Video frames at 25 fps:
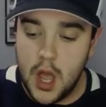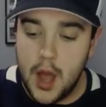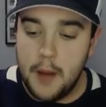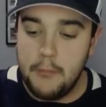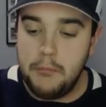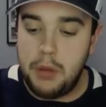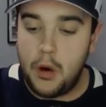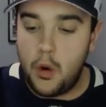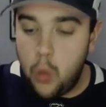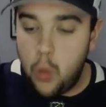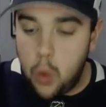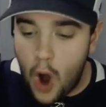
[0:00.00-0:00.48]

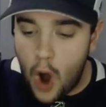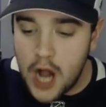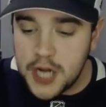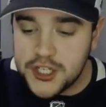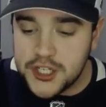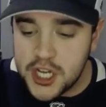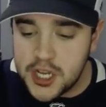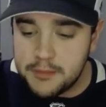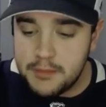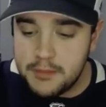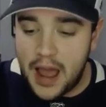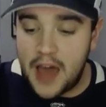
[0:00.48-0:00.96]
But
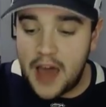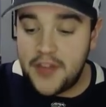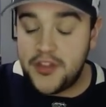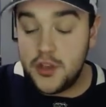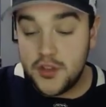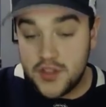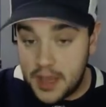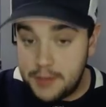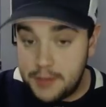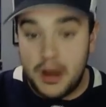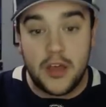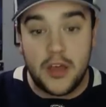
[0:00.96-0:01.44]
watching Matthews,
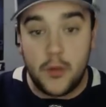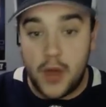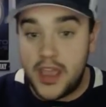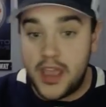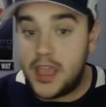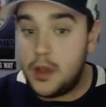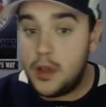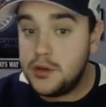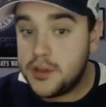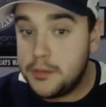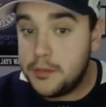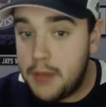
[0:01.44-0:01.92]
and by the way,
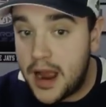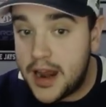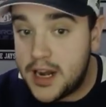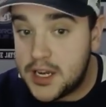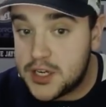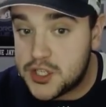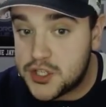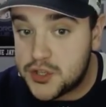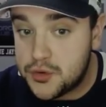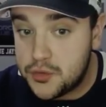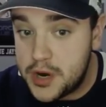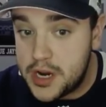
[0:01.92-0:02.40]
he was a
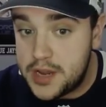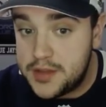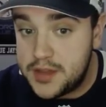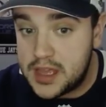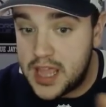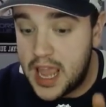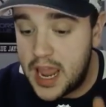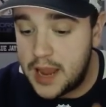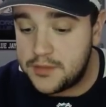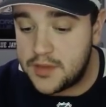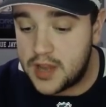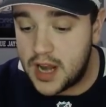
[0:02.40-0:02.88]
minus three in the
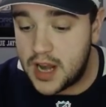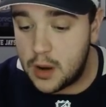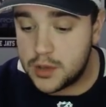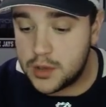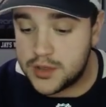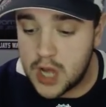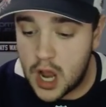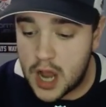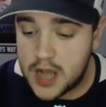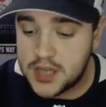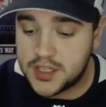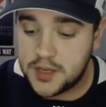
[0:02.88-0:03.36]
game today, was
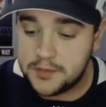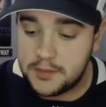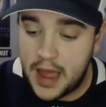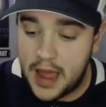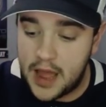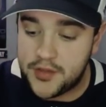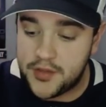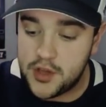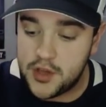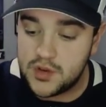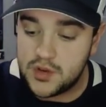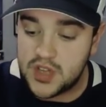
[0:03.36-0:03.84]
Austin
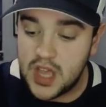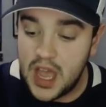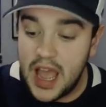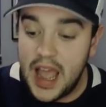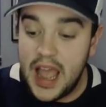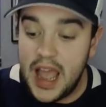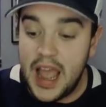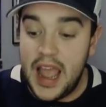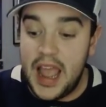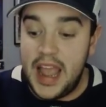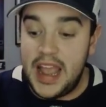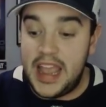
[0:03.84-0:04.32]
Matthews.
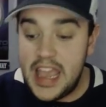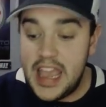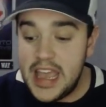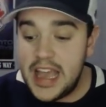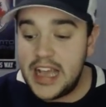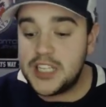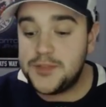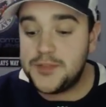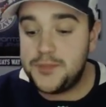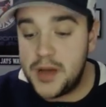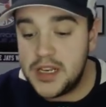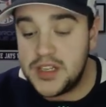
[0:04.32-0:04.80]
He
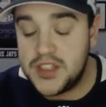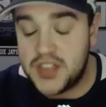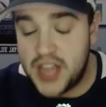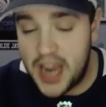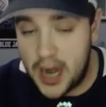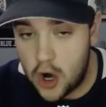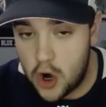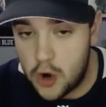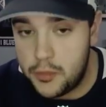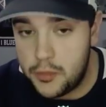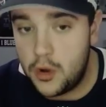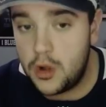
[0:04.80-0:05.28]
has been
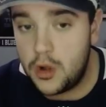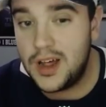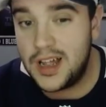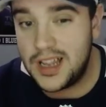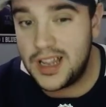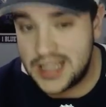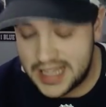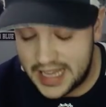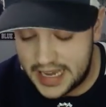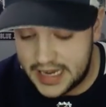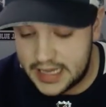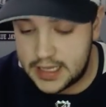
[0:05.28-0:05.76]
terrible
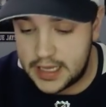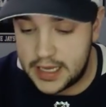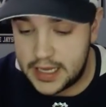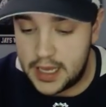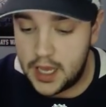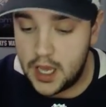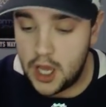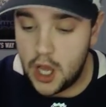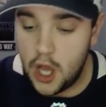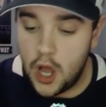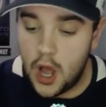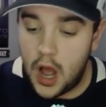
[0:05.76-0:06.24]
lately.
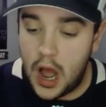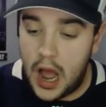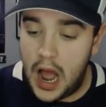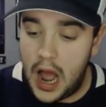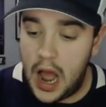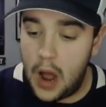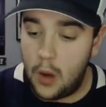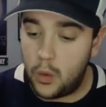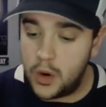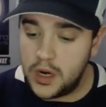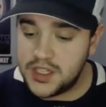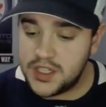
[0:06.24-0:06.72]

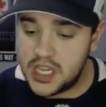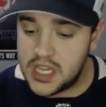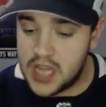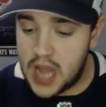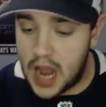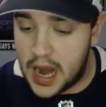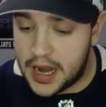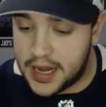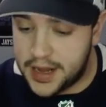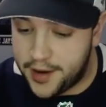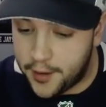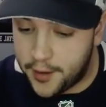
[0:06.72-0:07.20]
What has he
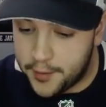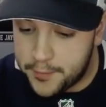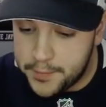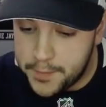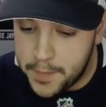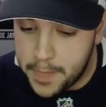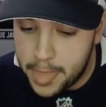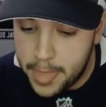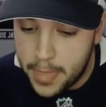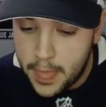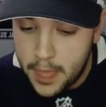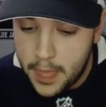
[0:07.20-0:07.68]
got here?
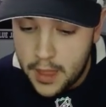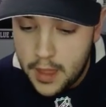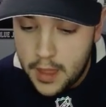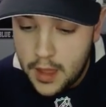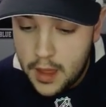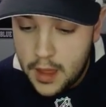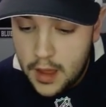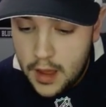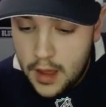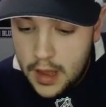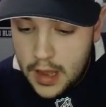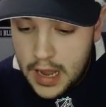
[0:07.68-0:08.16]

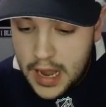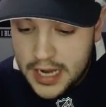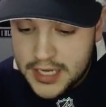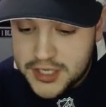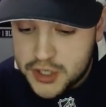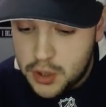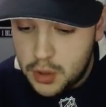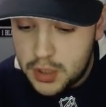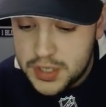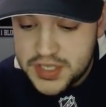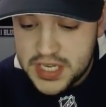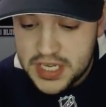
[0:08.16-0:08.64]

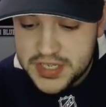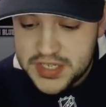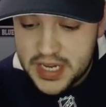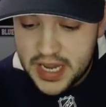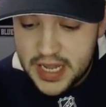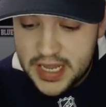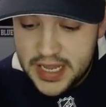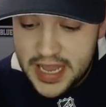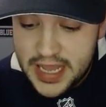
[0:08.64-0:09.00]
Two assists again.